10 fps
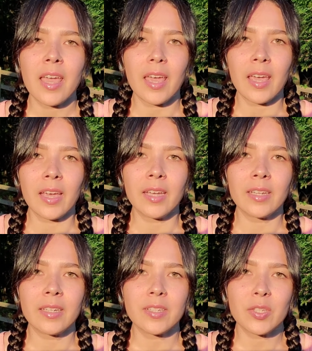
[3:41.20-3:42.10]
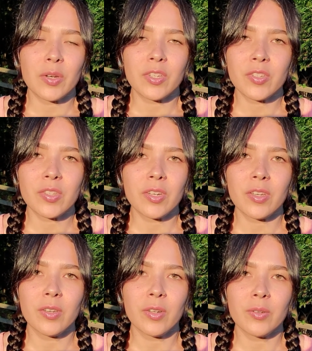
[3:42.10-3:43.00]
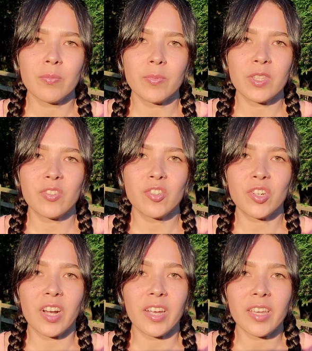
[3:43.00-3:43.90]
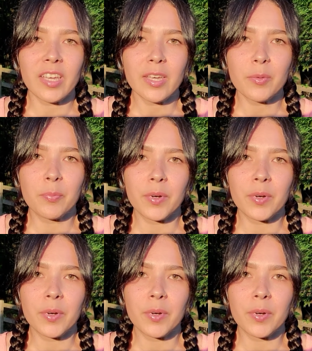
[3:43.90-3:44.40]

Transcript: And so I just thought, you know, let's try it,